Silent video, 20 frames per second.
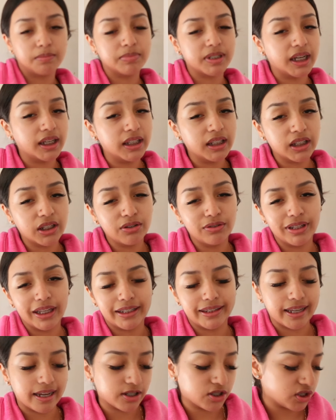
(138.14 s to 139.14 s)
I'm telling you,
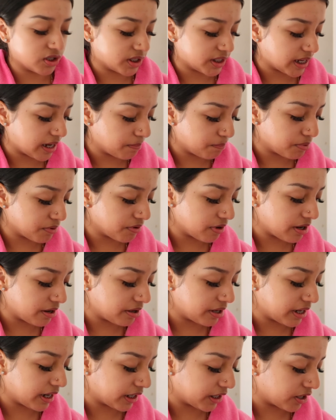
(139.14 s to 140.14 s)
like, that's just
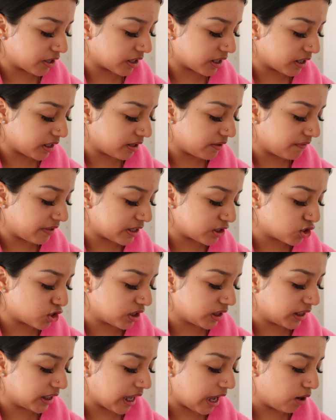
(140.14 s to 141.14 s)
temporary and you're gonna
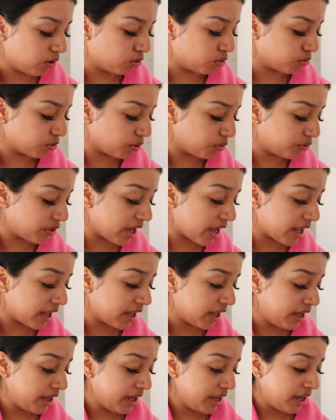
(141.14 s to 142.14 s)
eventually outgrow that,
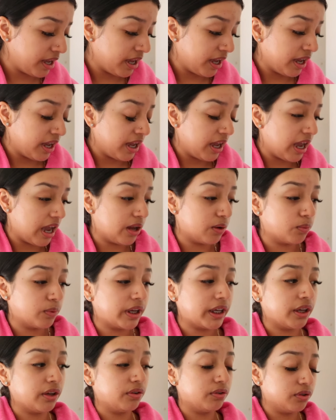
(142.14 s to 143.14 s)
and
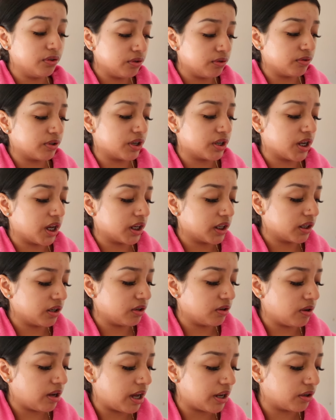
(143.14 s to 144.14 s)
when you do, you're not gonna
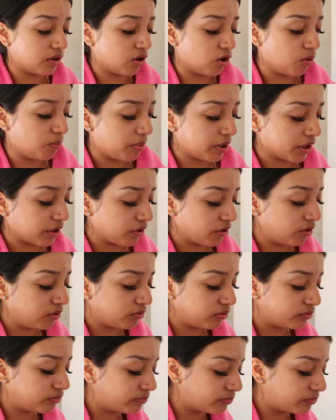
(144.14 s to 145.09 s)
know how to cope on your own.